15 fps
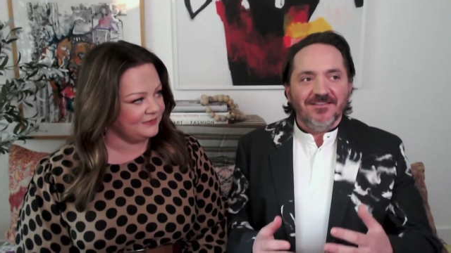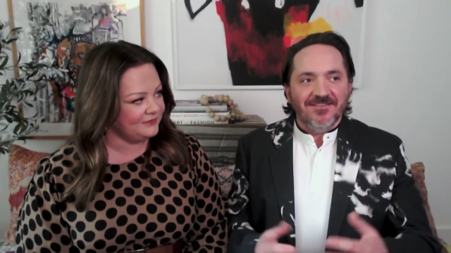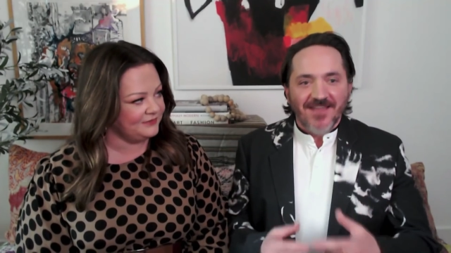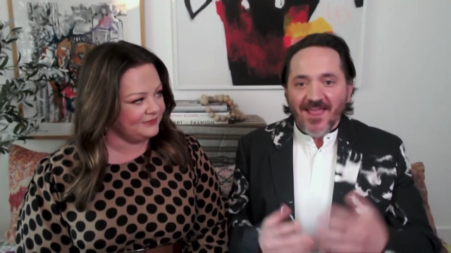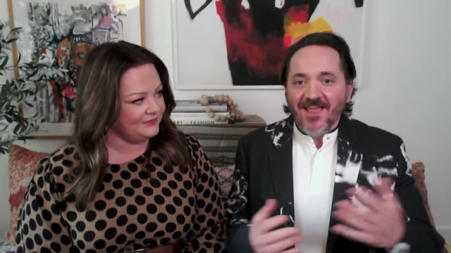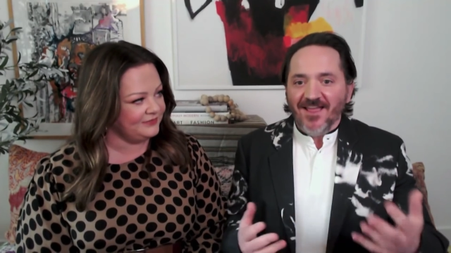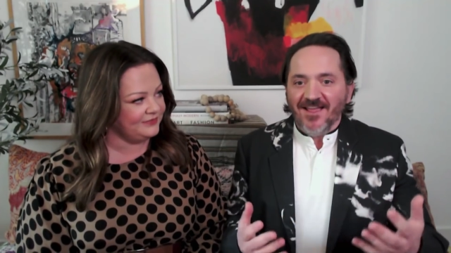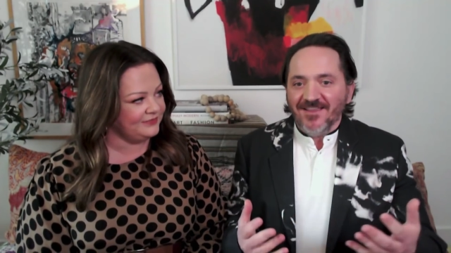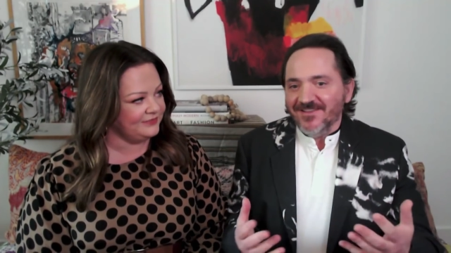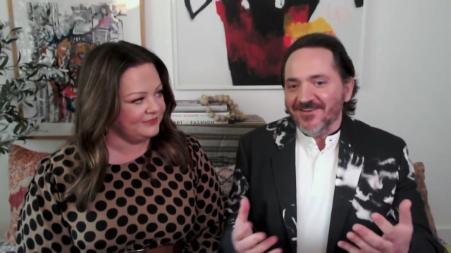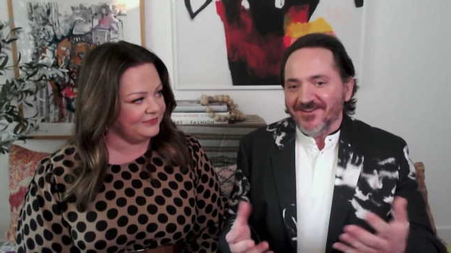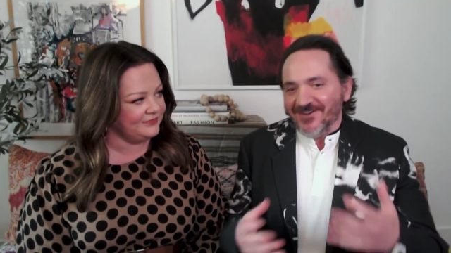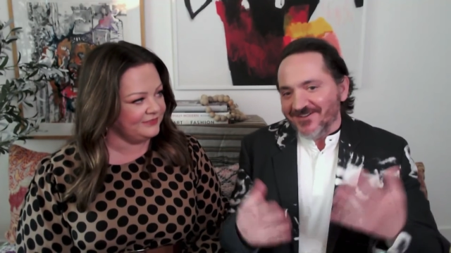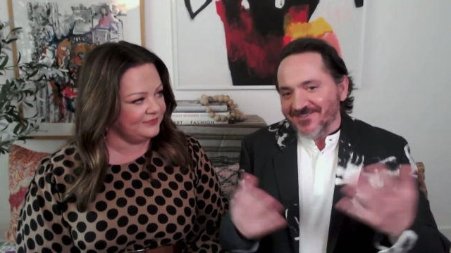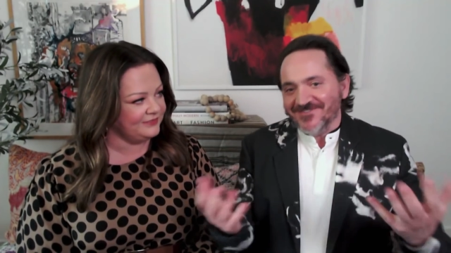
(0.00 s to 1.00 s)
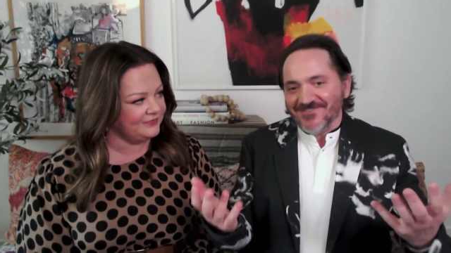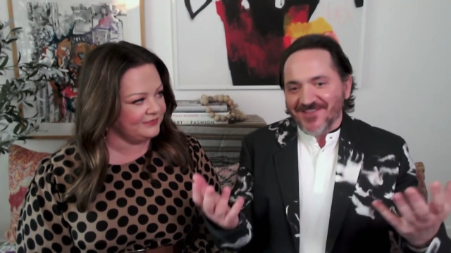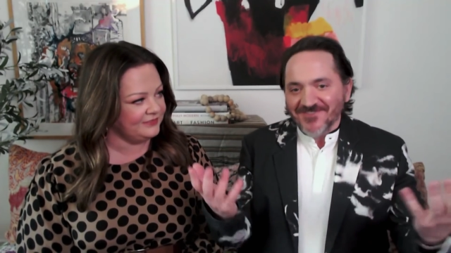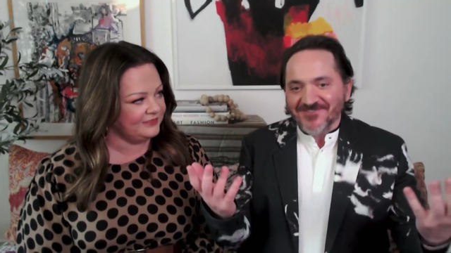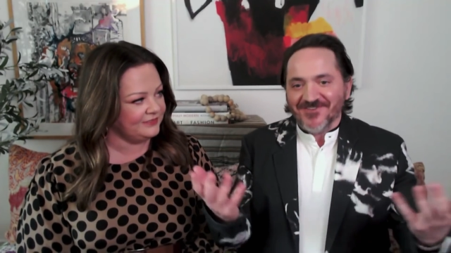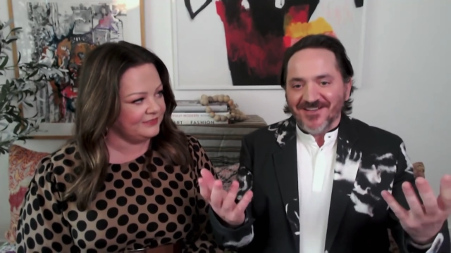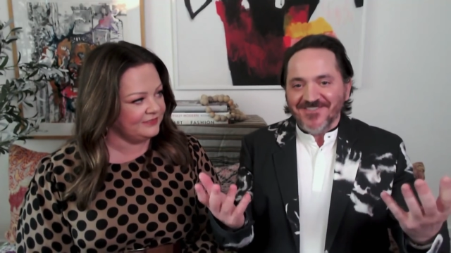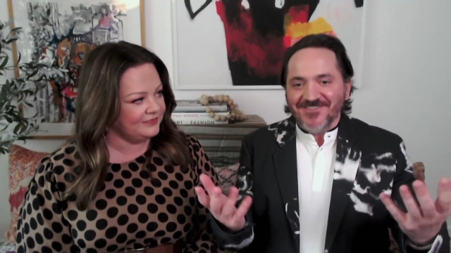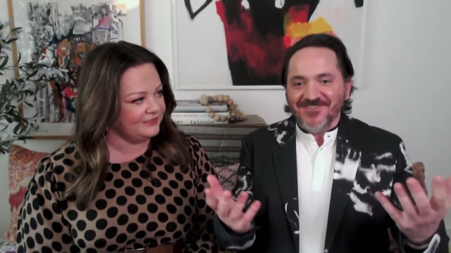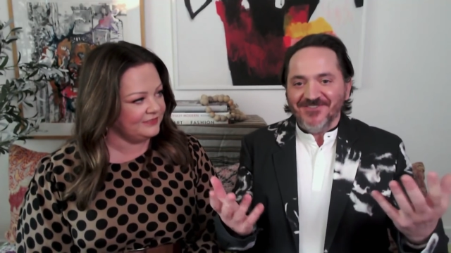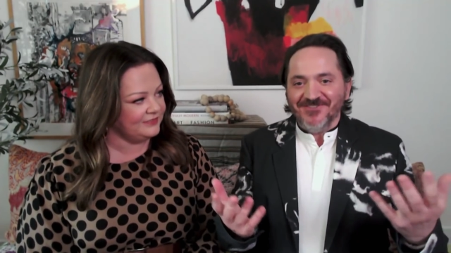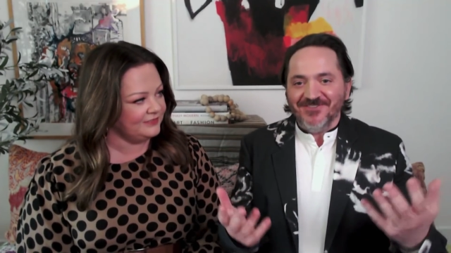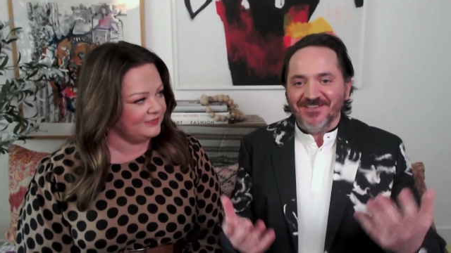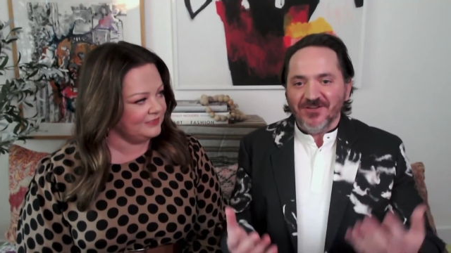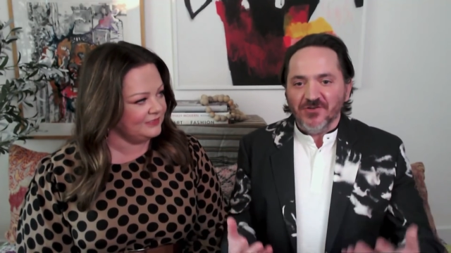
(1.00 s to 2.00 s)
Speaker 1: yeah, you know, I'll, I'll try
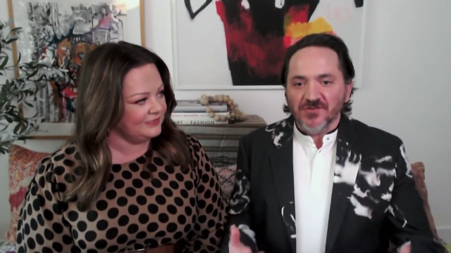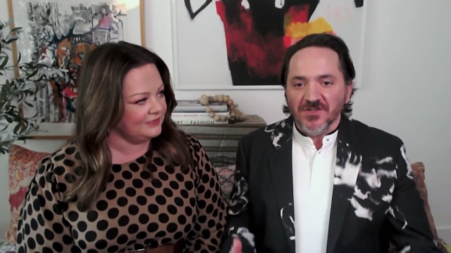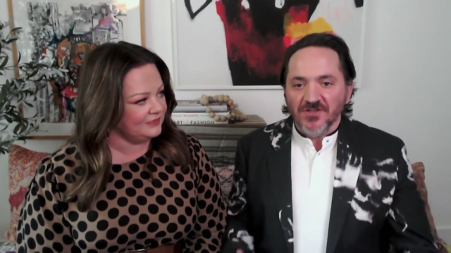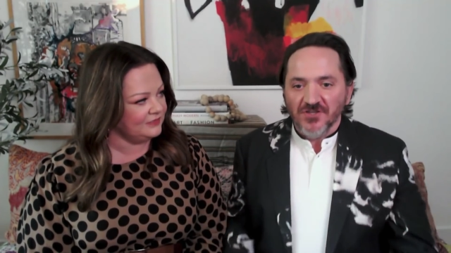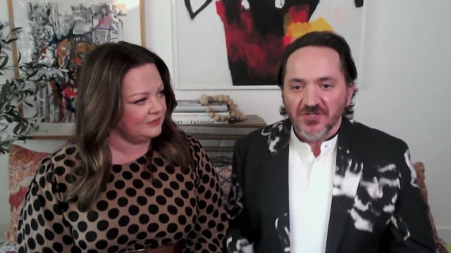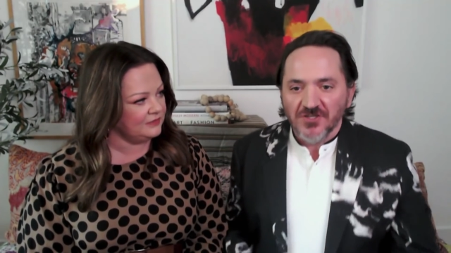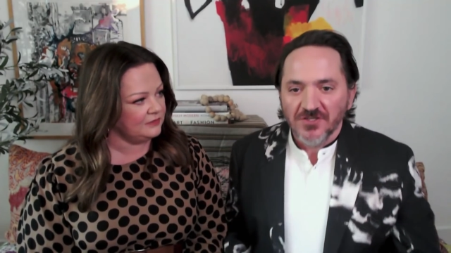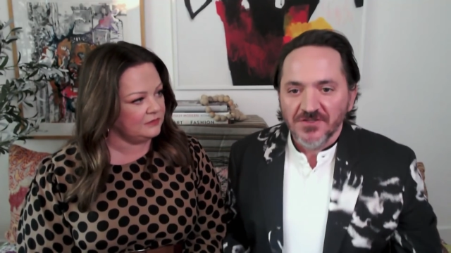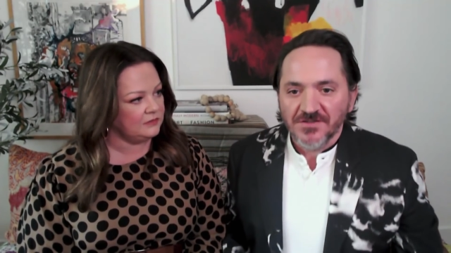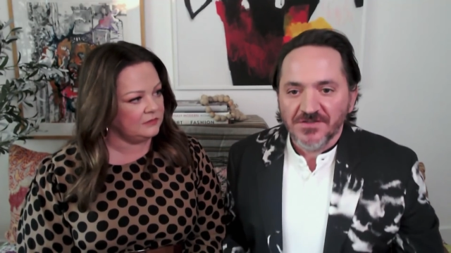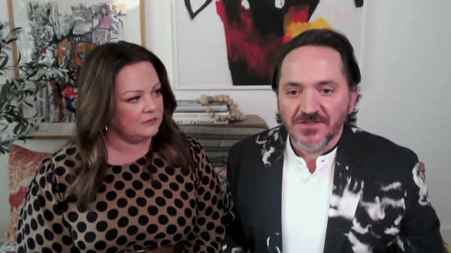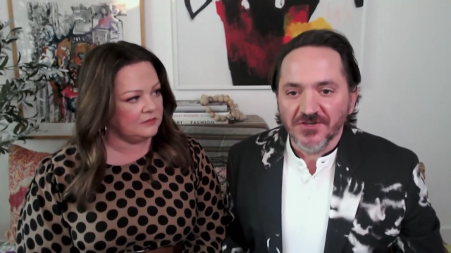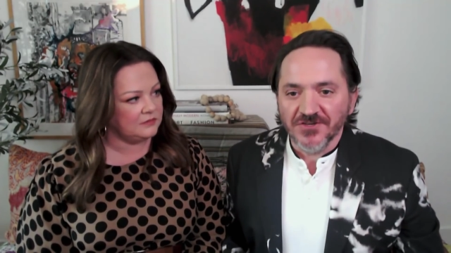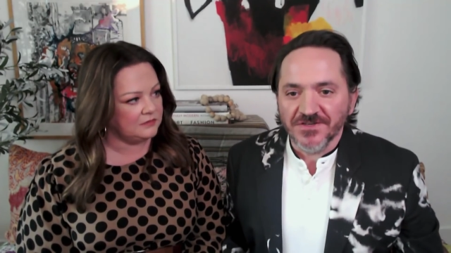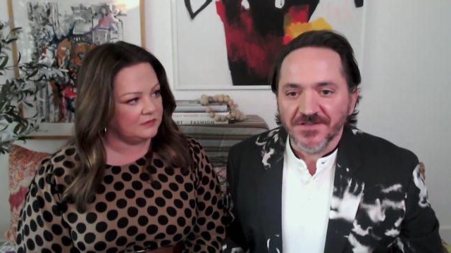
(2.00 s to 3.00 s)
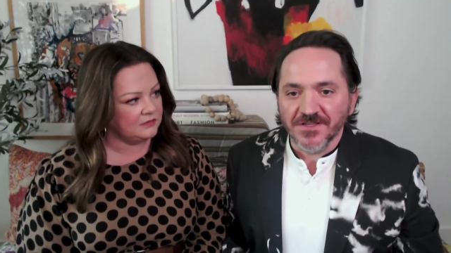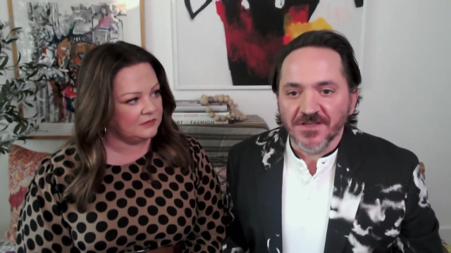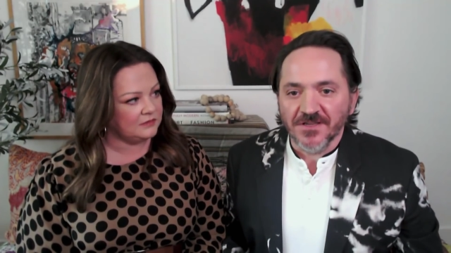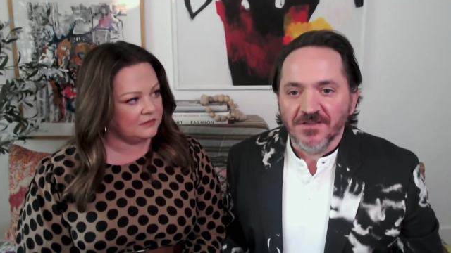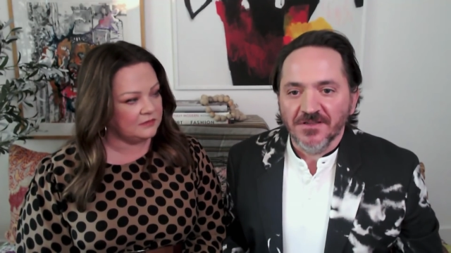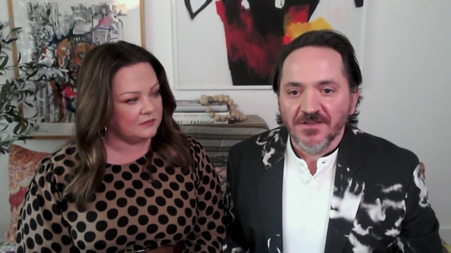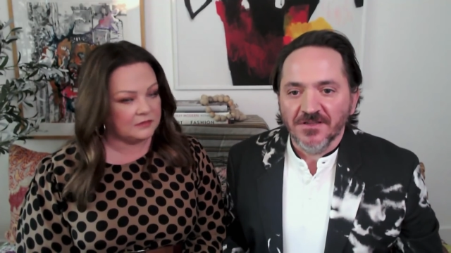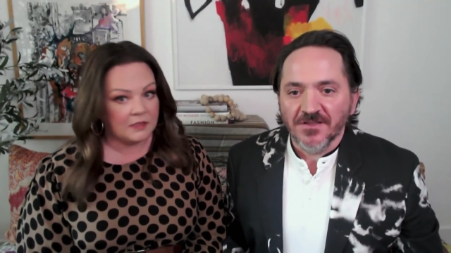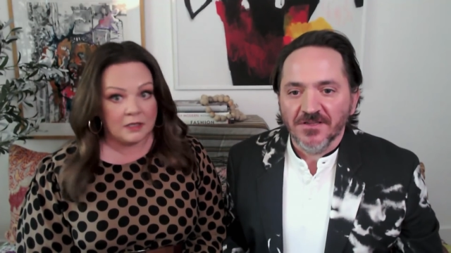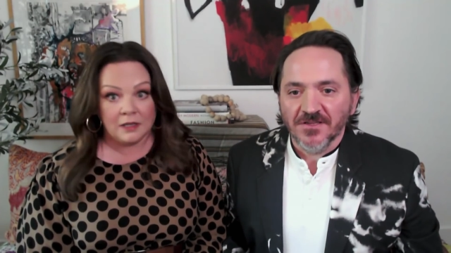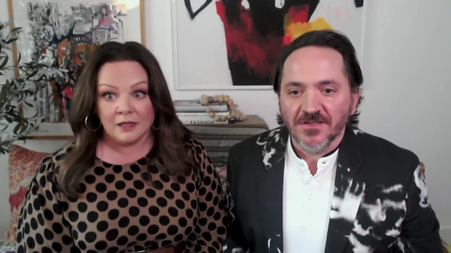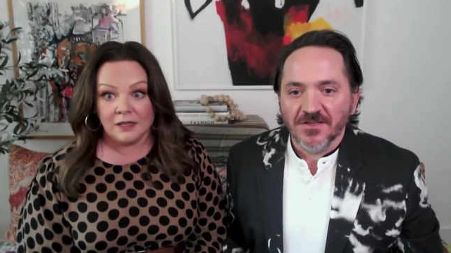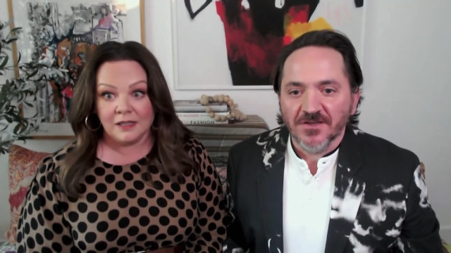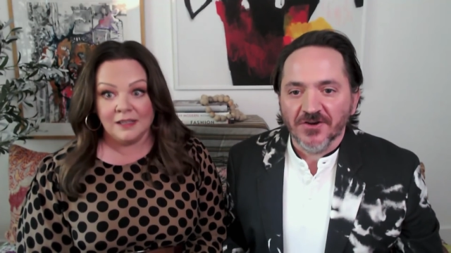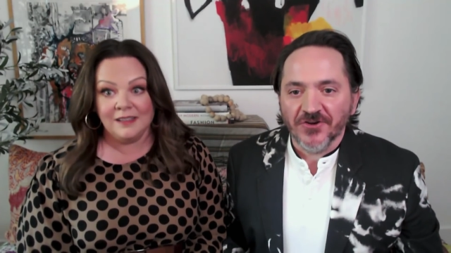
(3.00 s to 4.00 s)
to. And he goes, seriously,
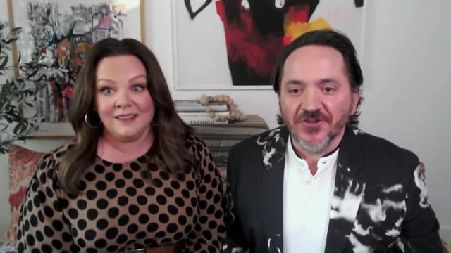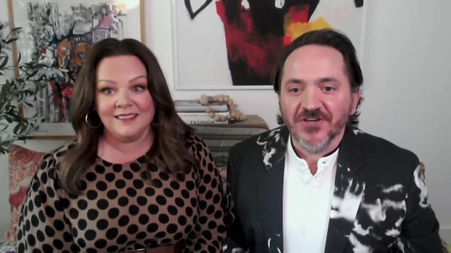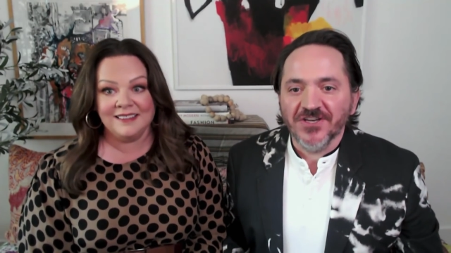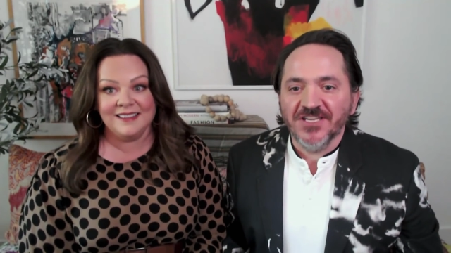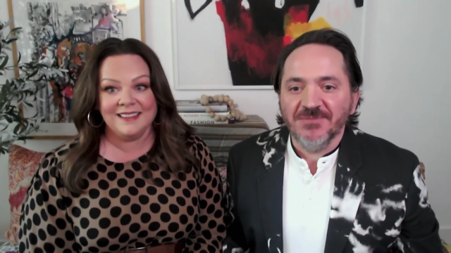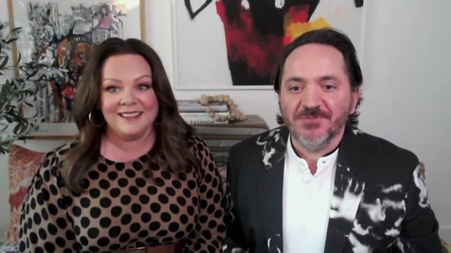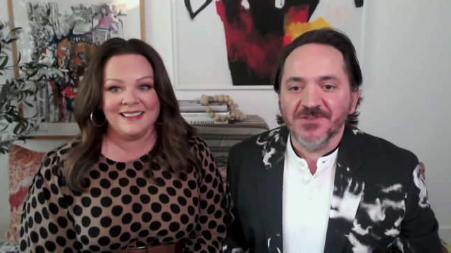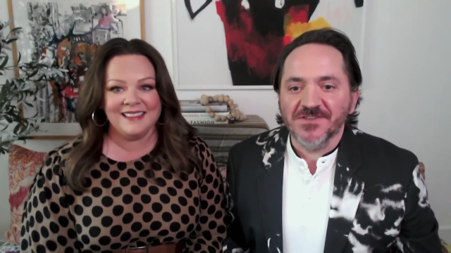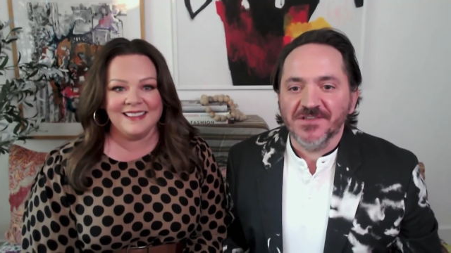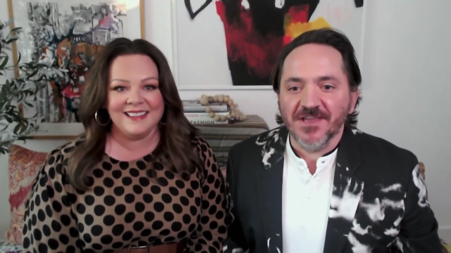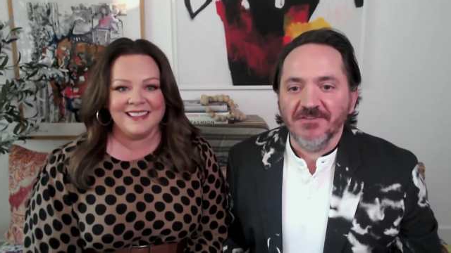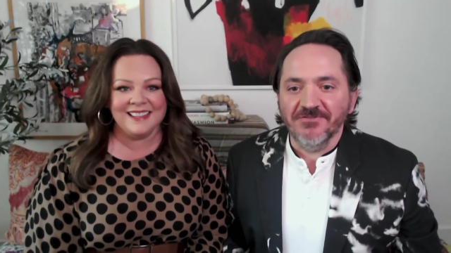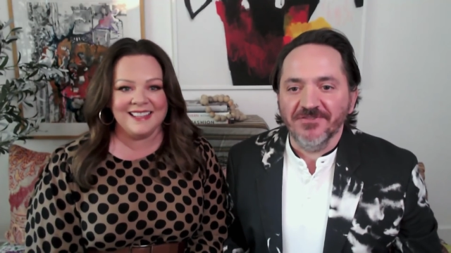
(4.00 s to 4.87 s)
are you gonna keep us safe?